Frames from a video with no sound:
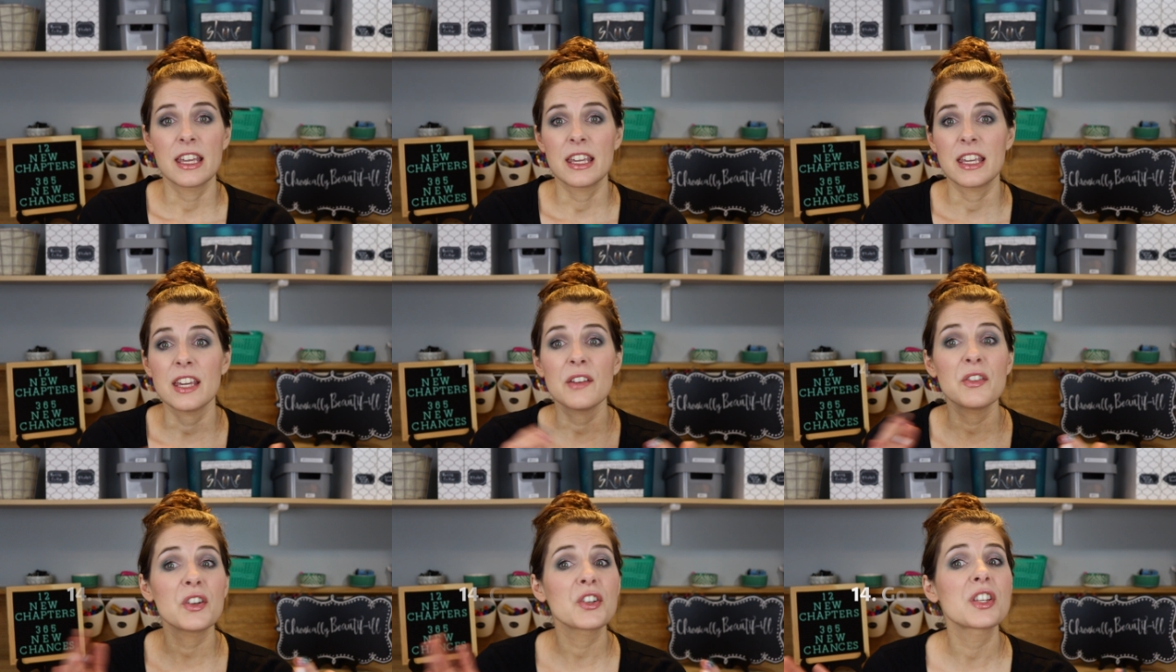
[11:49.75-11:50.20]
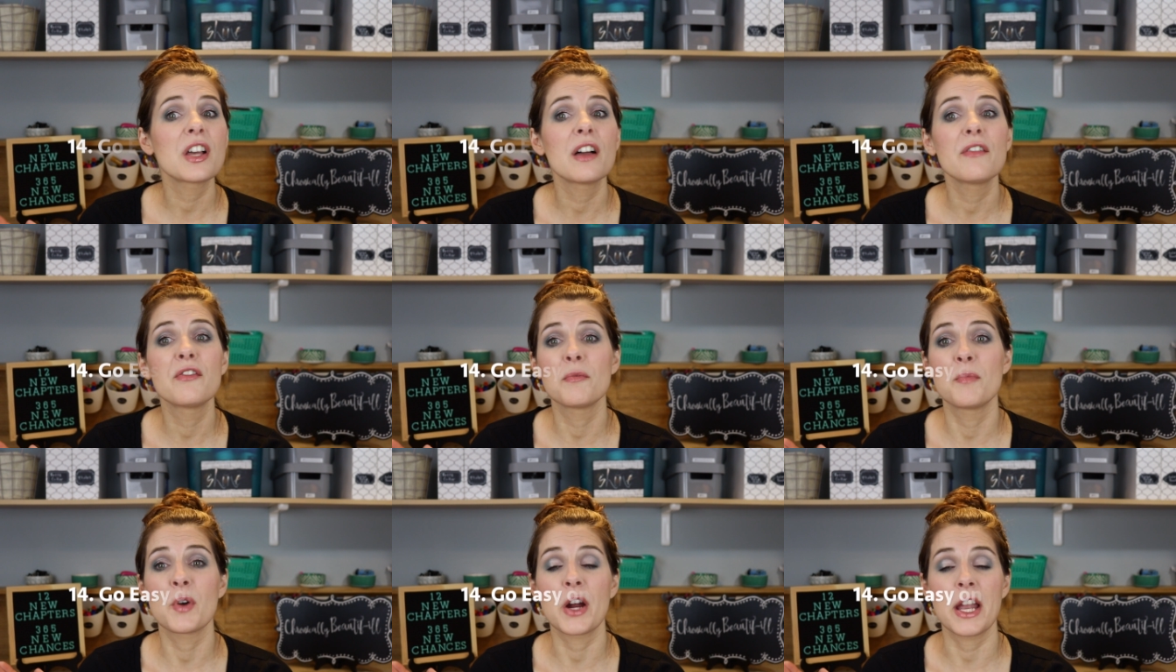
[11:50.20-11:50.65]
give
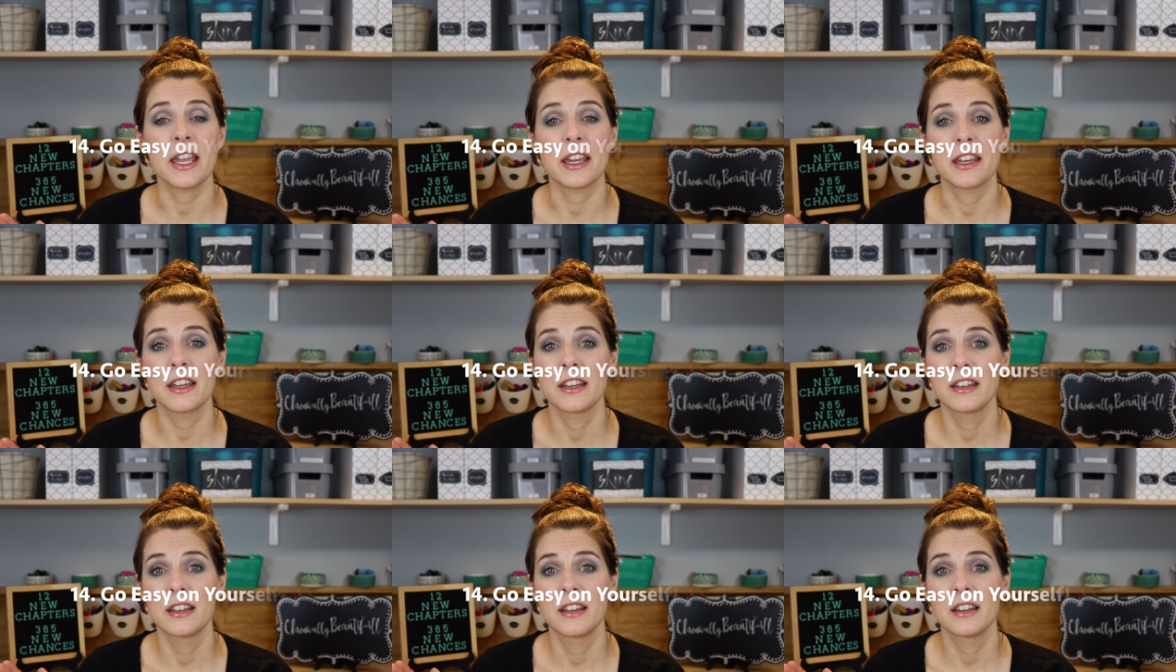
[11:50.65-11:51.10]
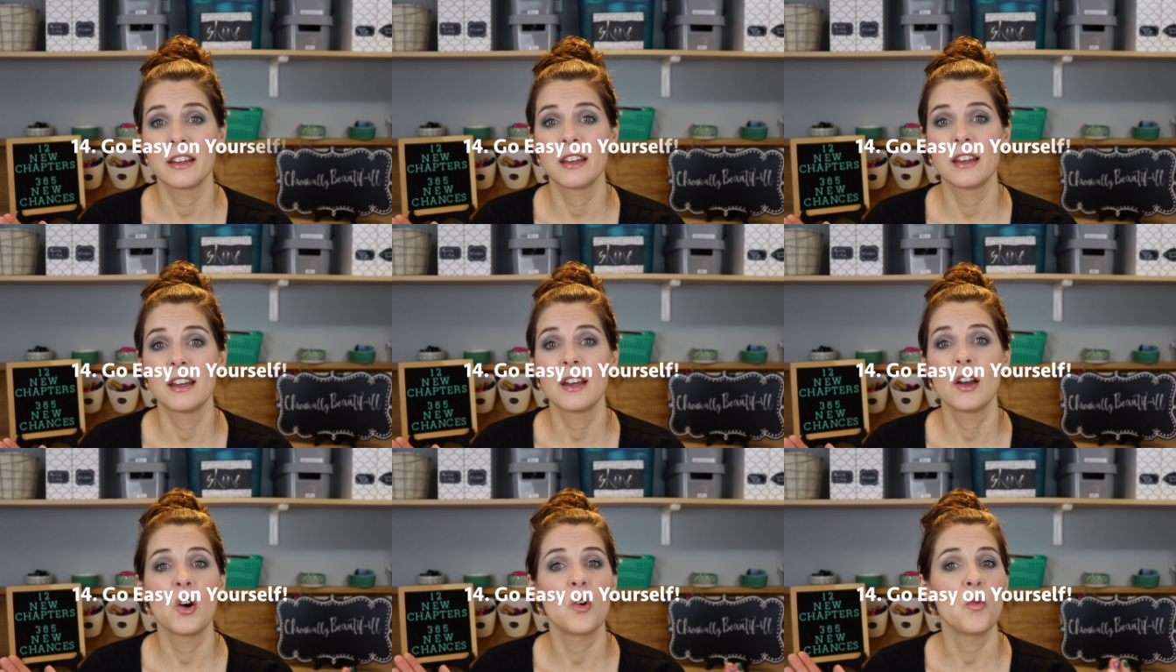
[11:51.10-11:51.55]
yourself a break.
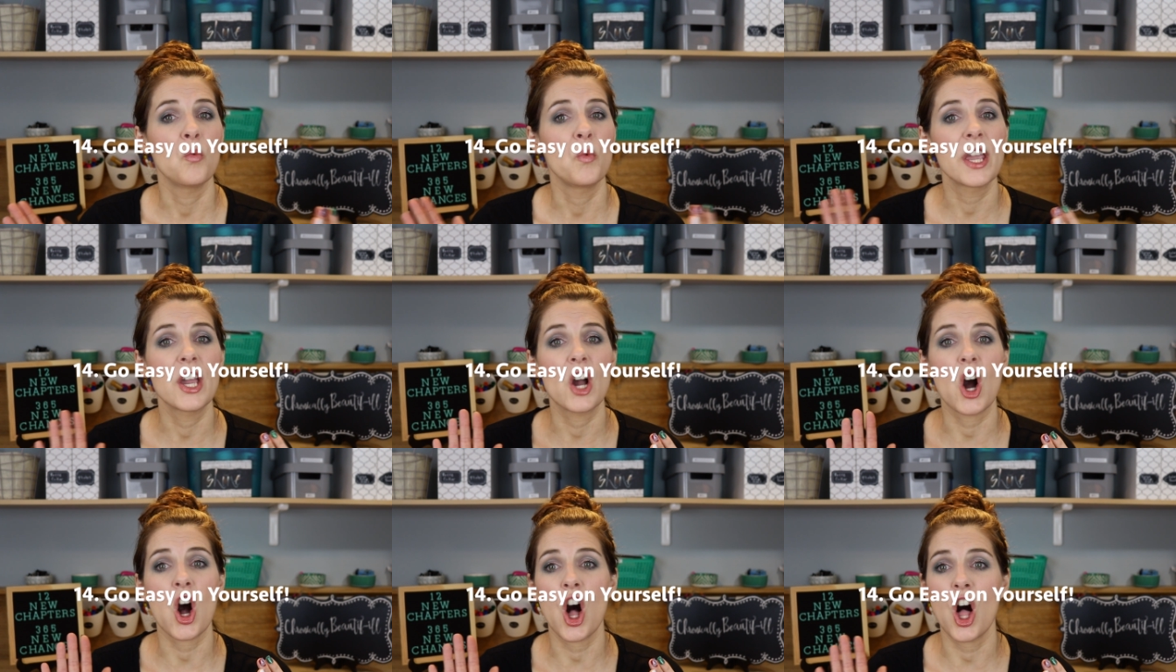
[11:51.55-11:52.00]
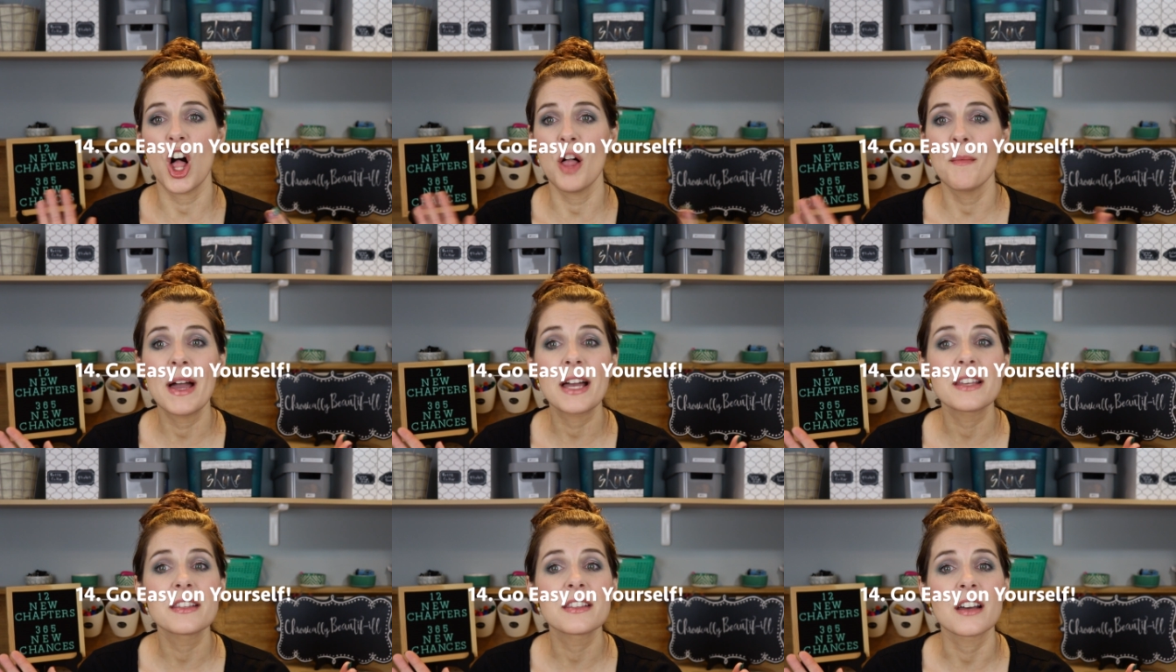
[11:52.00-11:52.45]
We all
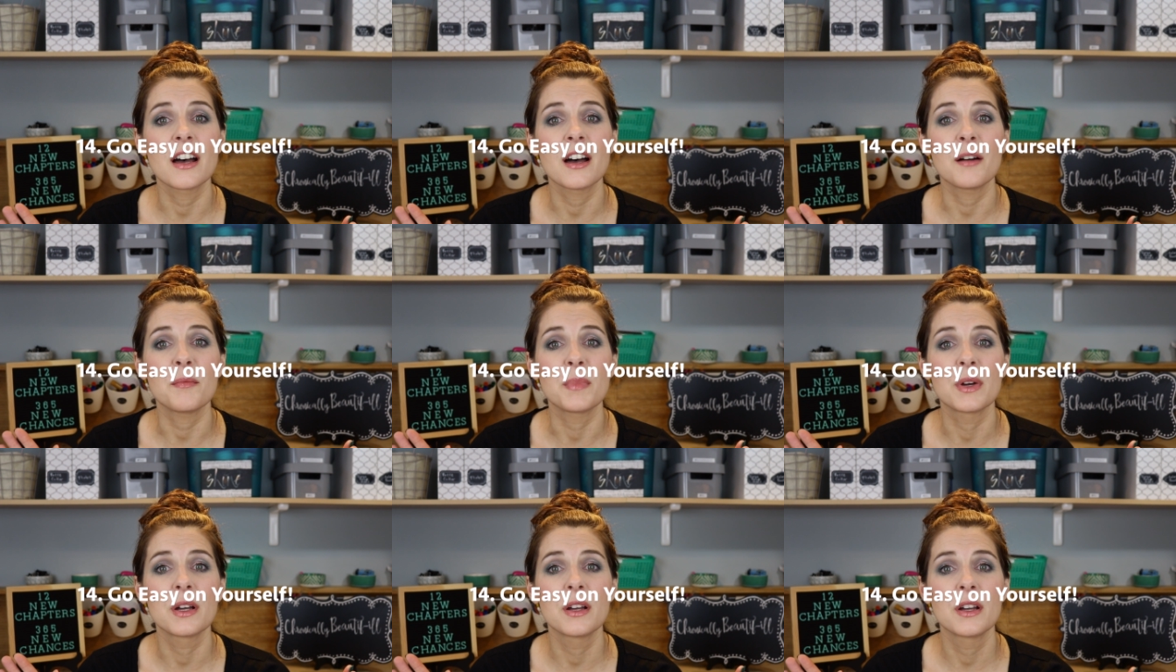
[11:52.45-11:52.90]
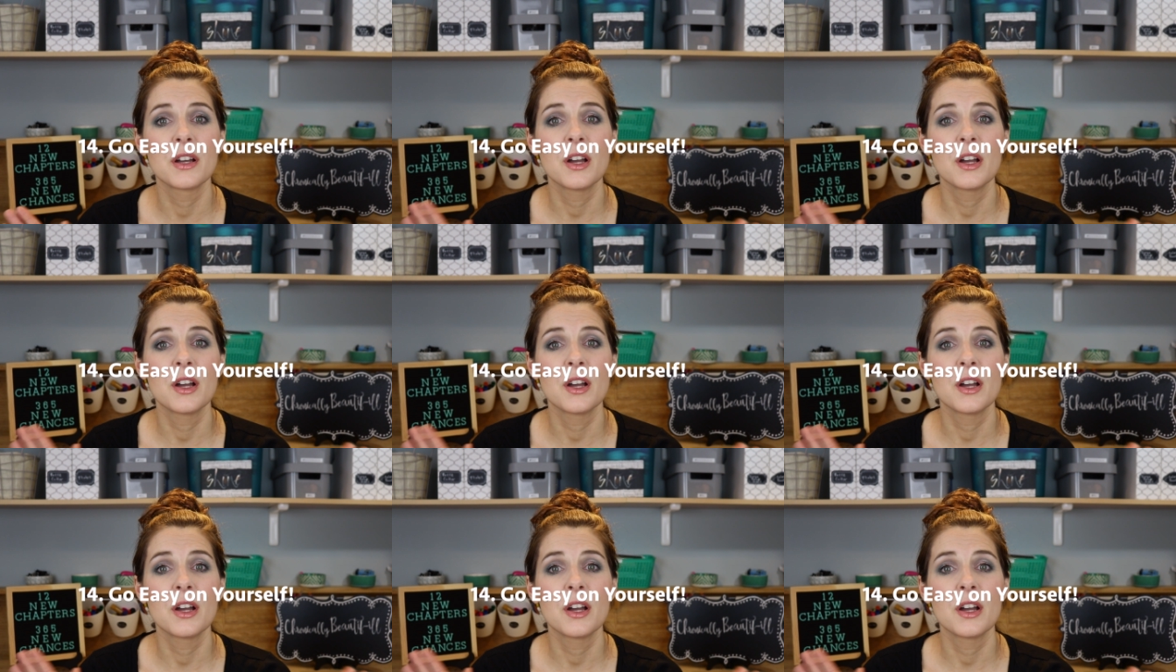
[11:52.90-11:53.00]
mess up.